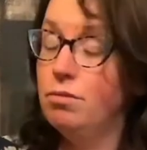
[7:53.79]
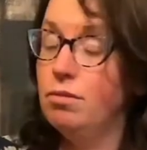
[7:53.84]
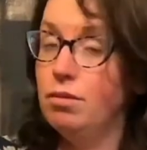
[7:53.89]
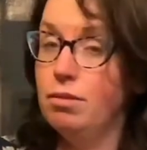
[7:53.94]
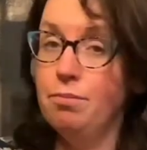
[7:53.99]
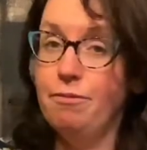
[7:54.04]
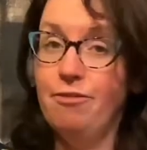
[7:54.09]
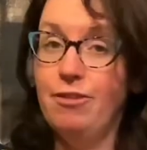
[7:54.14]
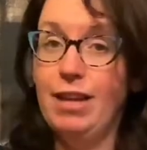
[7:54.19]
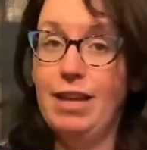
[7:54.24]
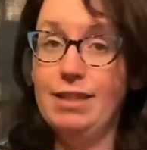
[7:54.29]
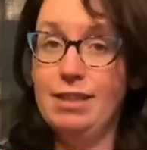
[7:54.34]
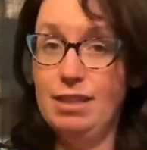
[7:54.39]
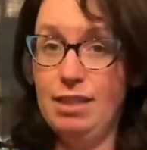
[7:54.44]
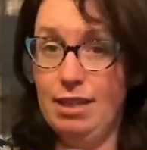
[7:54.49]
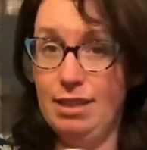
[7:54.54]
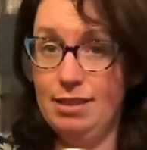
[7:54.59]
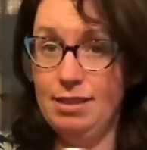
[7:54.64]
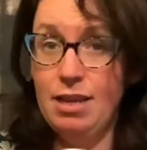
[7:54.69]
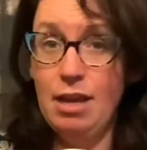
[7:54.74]

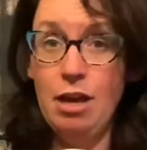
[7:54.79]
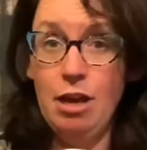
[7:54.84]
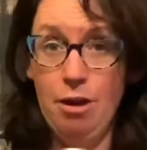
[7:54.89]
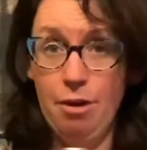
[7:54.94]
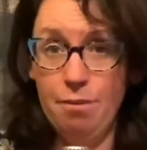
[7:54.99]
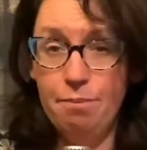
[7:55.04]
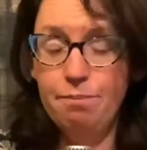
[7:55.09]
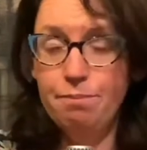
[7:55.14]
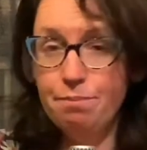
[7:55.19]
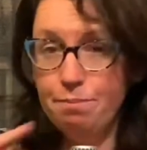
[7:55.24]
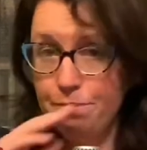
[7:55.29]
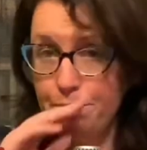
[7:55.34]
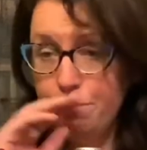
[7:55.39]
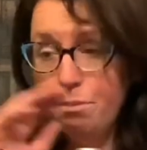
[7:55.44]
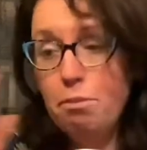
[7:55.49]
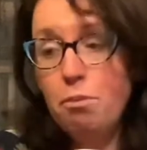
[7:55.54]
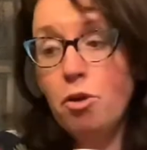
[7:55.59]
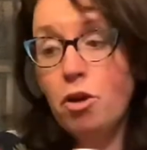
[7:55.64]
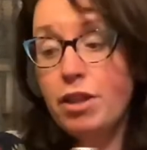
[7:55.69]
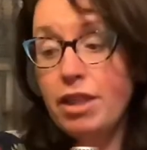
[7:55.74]
Valencia is
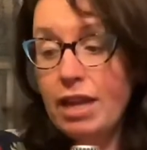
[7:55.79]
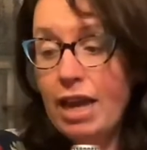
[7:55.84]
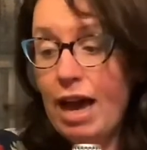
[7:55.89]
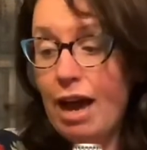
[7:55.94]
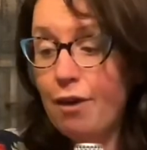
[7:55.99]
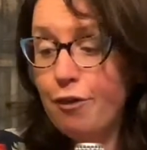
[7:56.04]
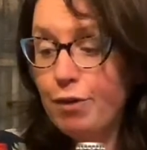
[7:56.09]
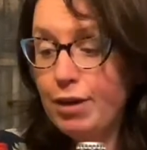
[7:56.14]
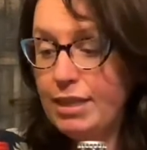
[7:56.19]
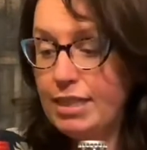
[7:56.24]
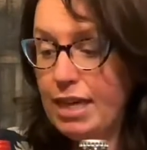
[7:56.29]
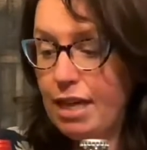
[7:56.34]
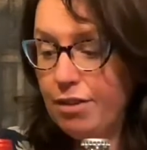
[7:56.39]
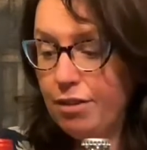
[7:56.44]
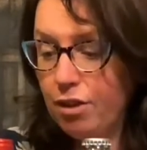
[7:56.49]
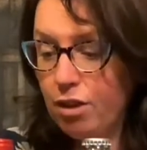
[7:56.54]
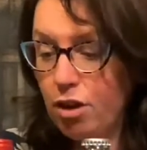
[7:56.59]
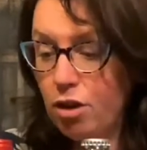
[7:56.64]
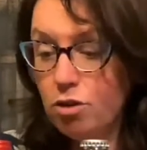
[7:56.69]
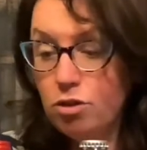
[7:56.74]
more than halfway down the
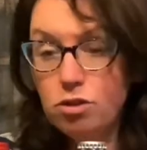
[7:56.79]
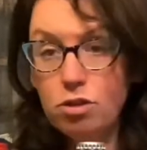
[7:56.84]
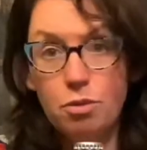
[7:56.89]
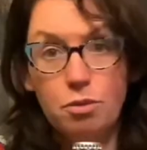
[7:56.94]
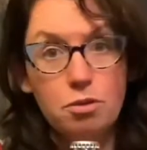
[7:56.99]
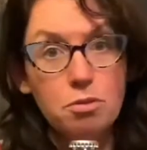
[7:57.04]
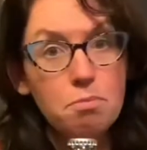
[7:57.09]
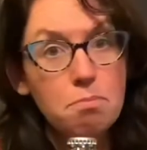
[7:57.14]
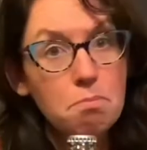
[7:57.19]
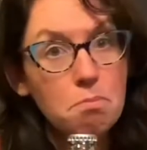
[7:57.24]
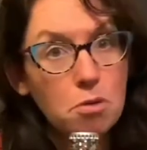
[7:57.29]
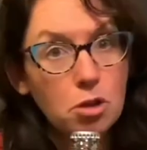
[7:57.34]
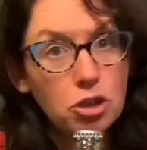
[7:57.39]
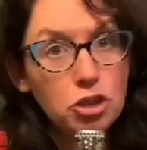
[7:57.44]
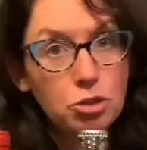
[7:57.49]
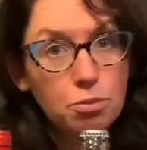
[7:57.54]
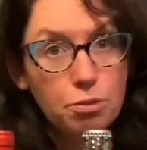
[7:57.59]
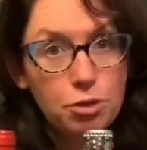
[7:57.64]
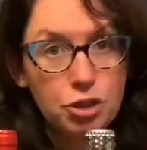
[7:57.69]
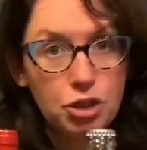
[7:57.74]
coast, so it's much,
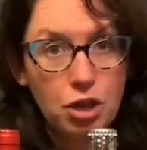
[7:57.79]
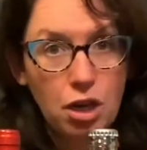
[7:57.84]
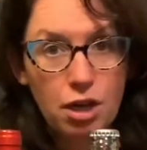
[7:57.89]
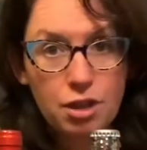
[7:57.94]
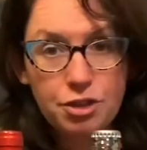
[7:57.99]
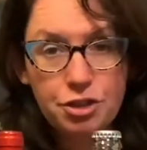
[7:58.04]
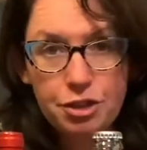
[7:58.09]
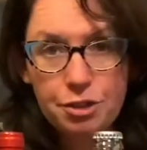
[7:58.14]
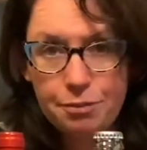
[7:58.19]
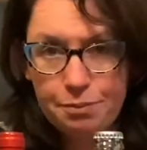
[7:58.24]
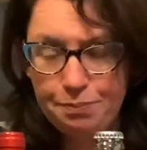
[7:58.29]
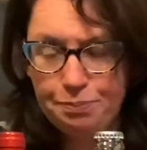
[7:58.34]
much hotter.